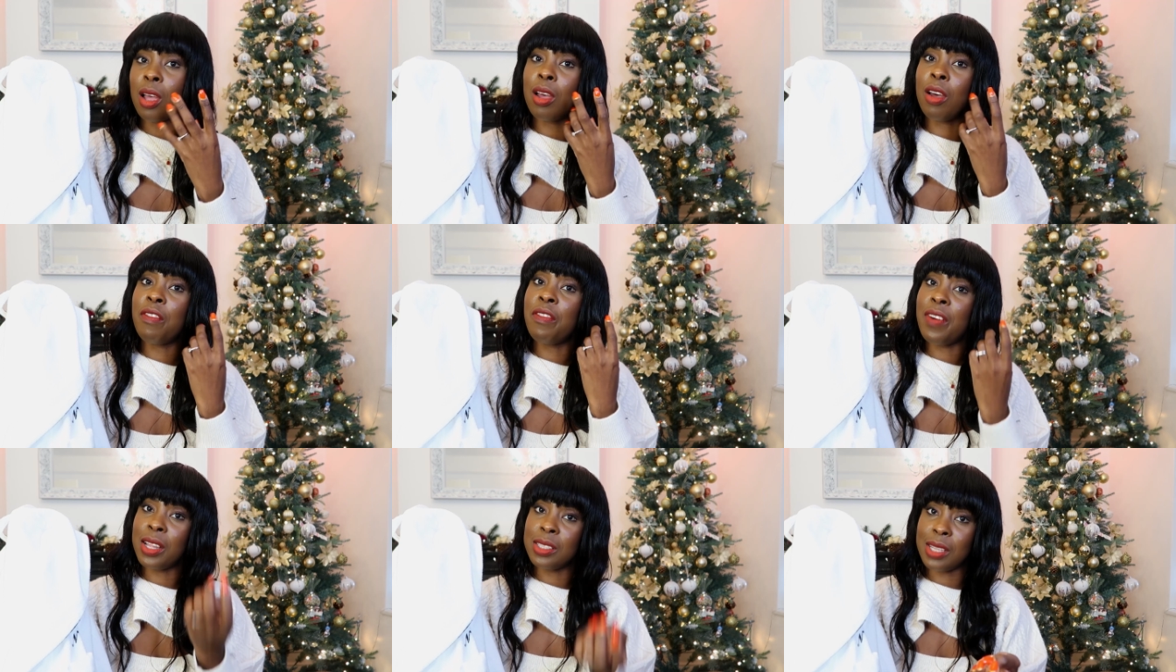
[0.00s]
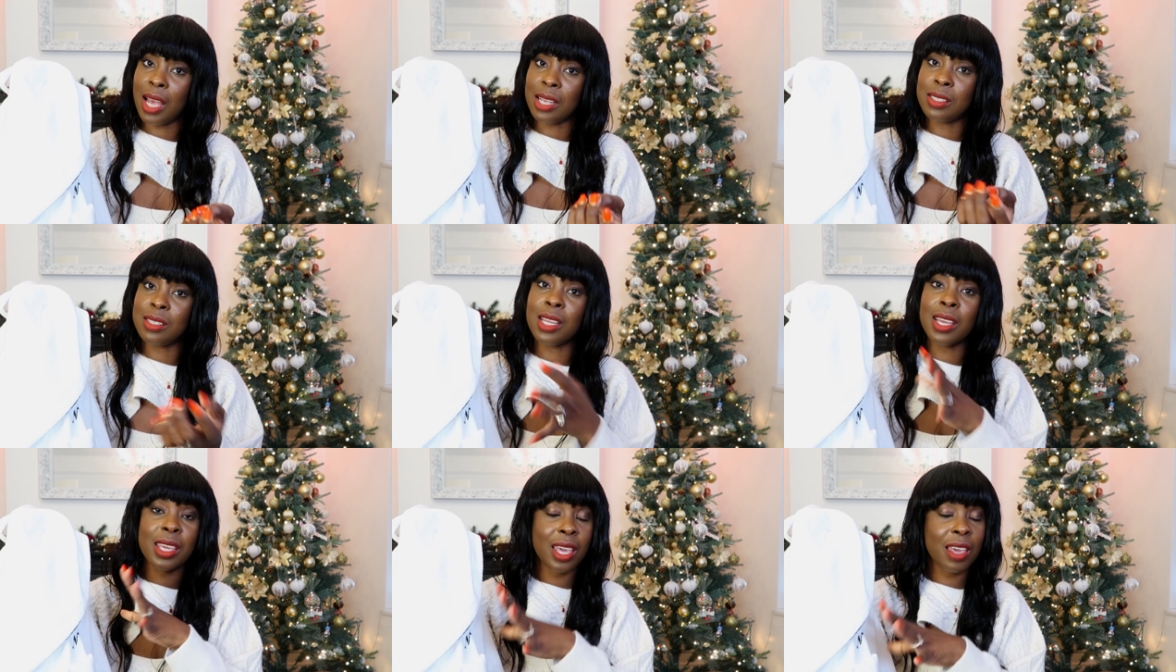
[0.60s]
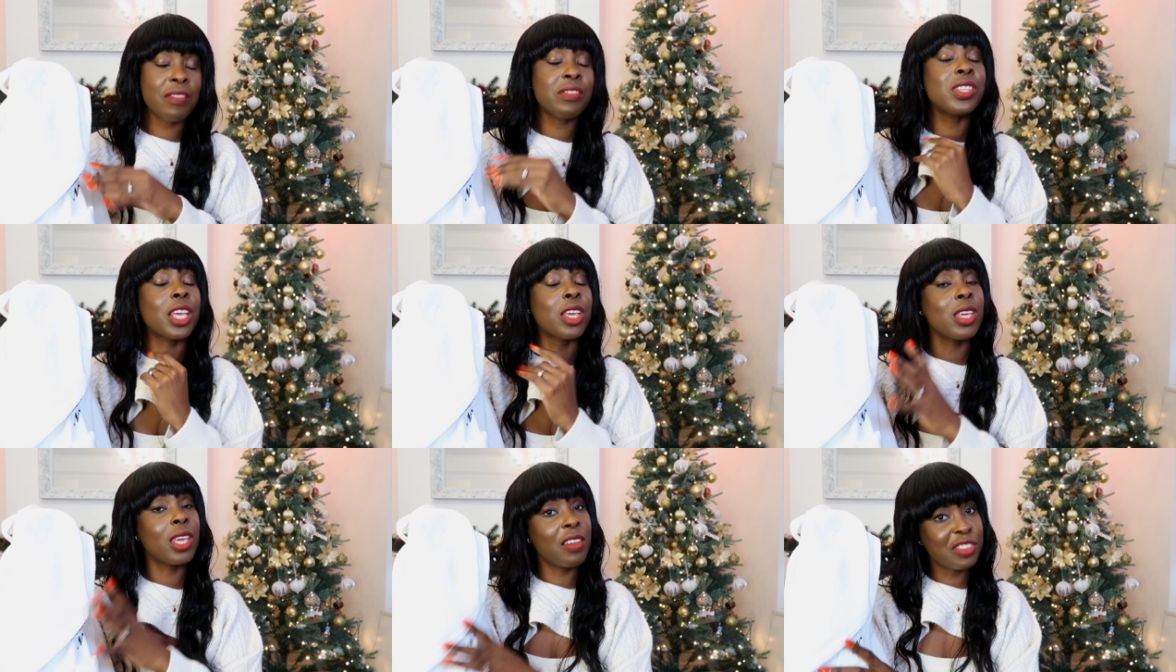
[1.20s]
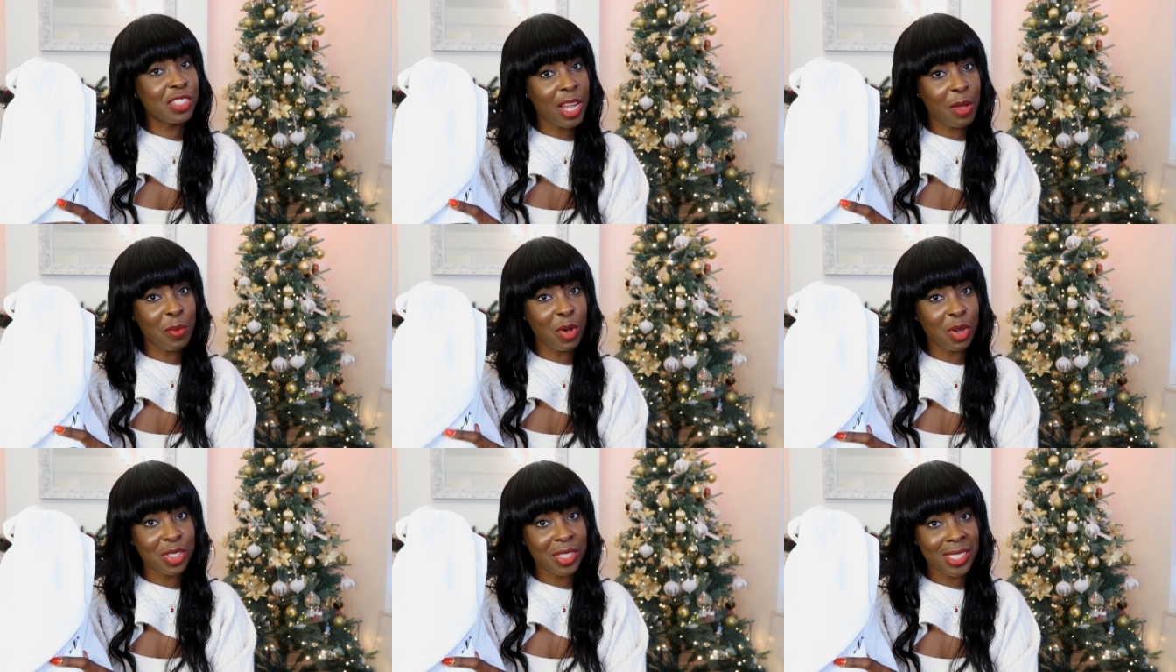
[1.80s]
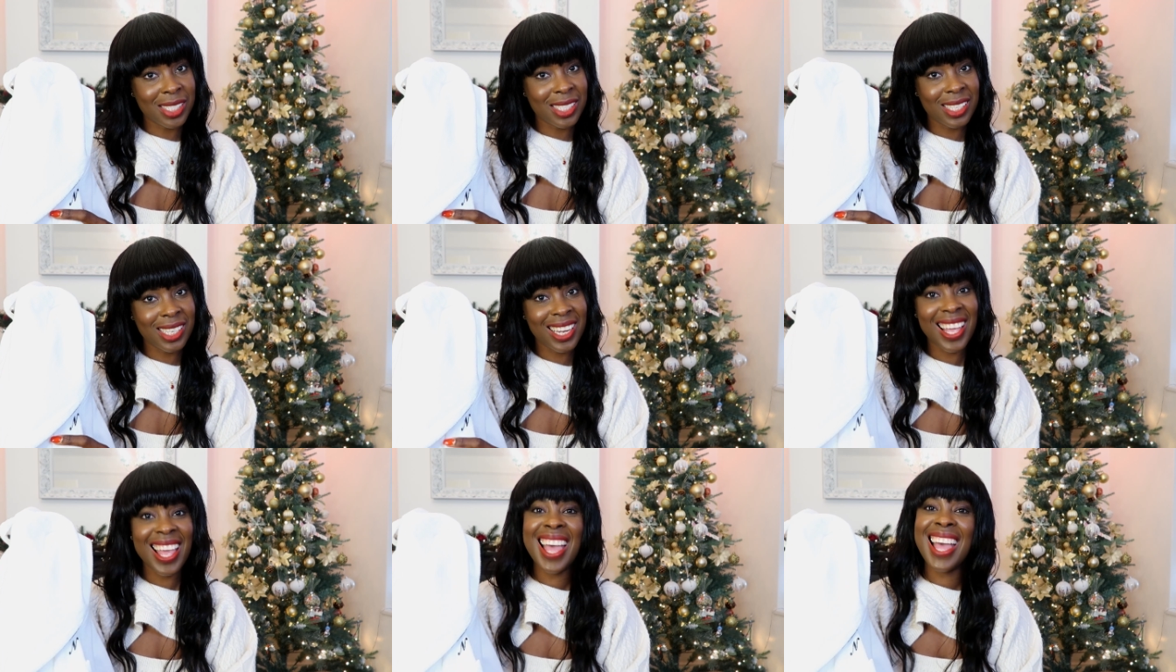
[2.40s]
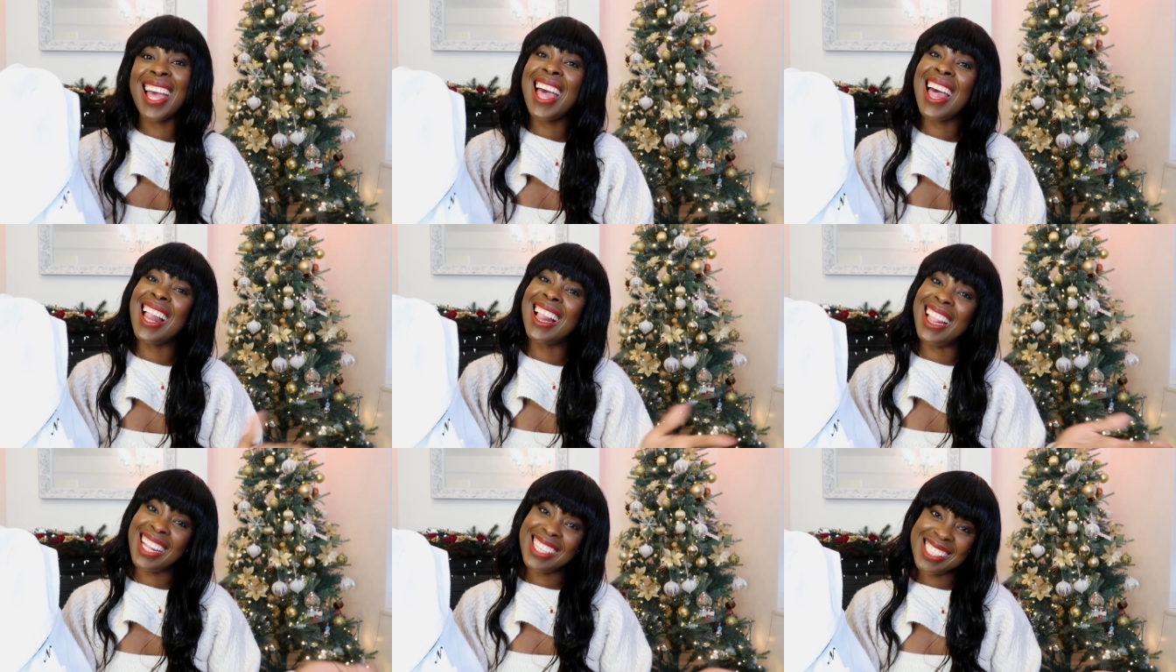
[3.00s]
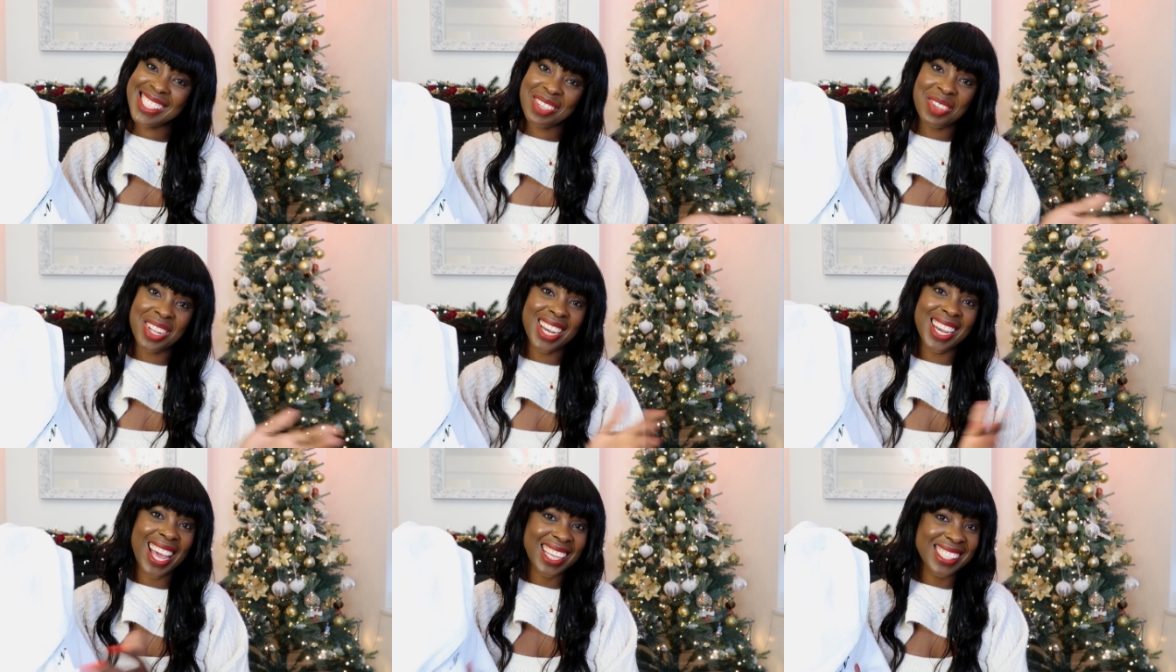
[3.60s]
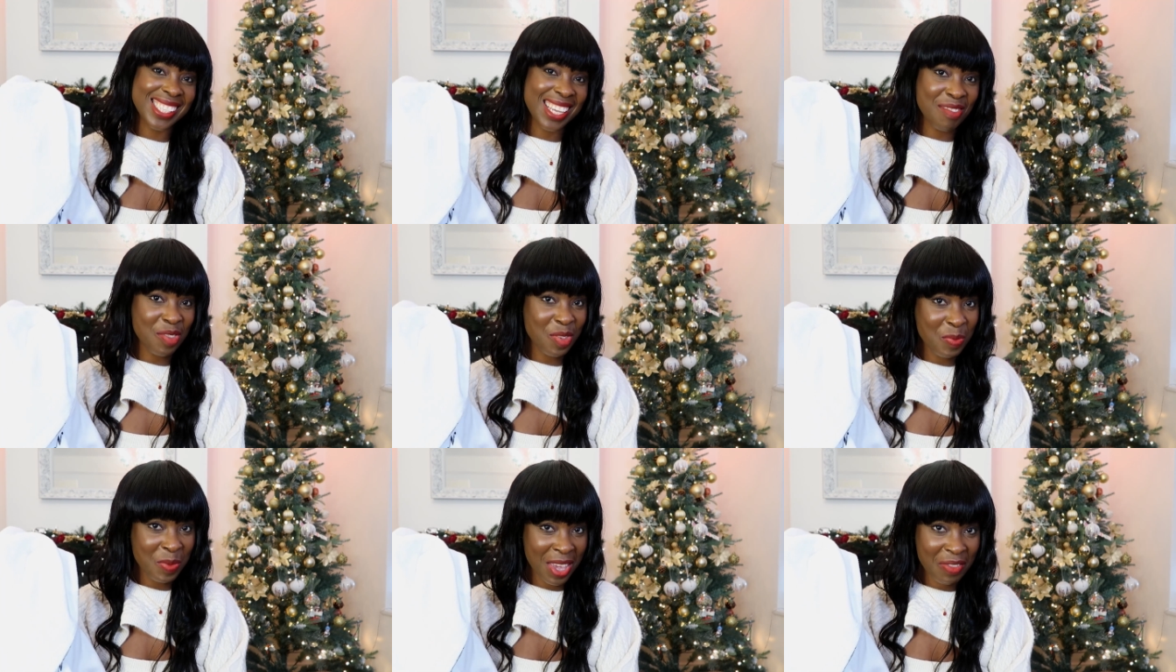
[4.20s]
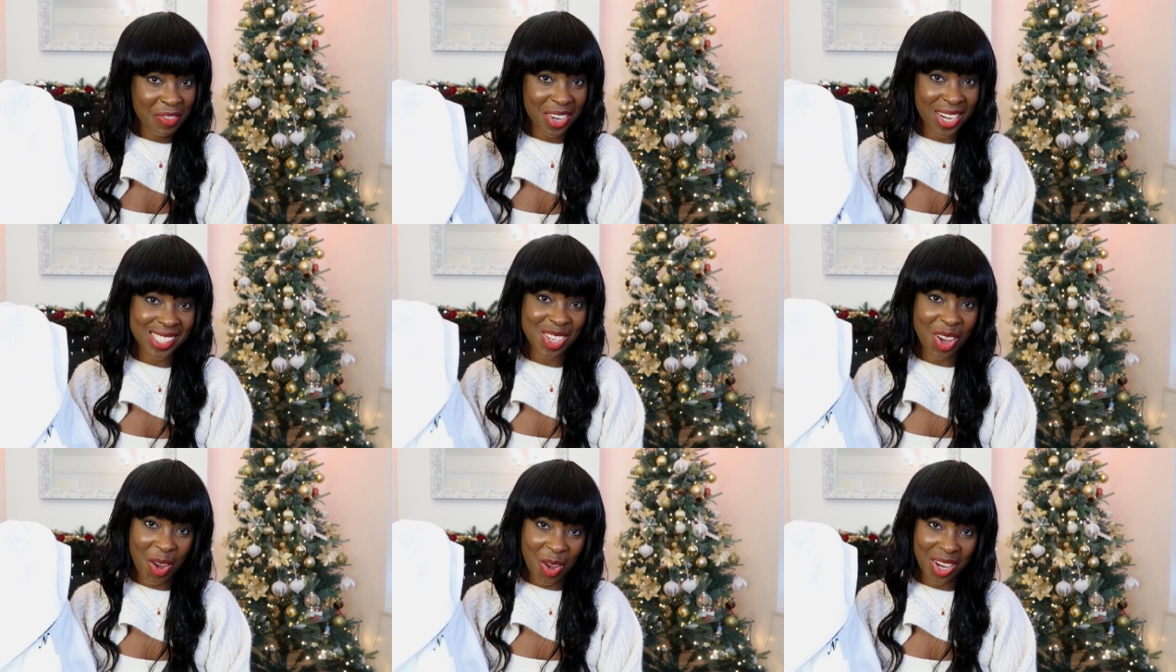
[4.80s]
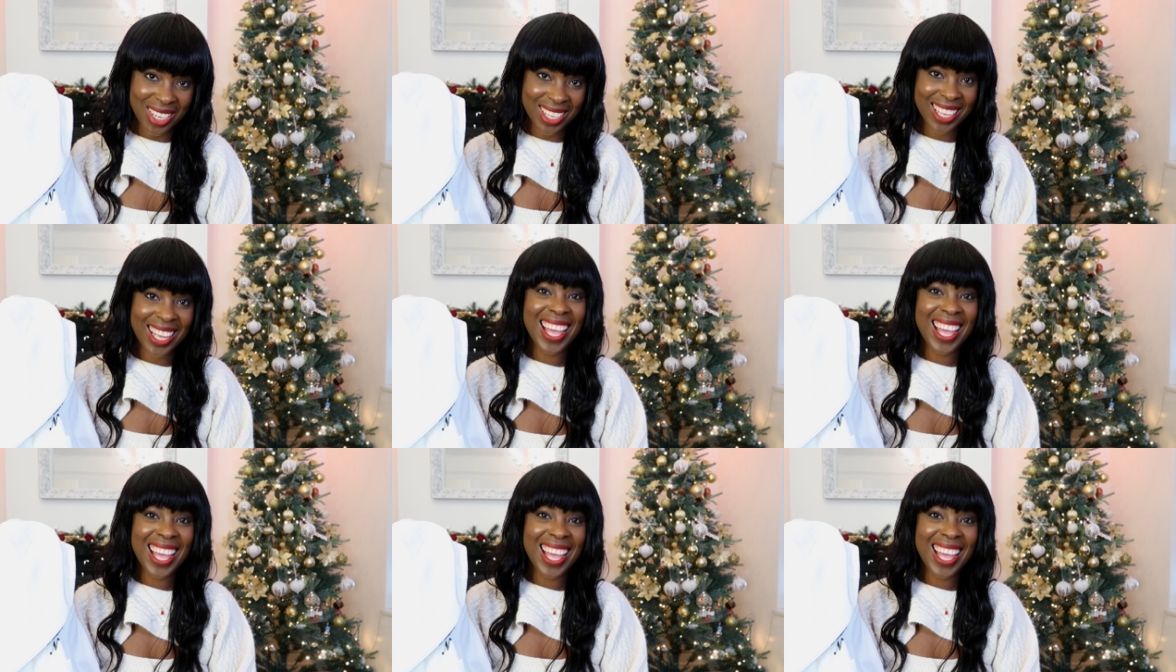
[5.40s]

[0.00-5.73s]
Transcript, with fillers: a fantastic gift you can give to that person let's see what the next gift will be for this haul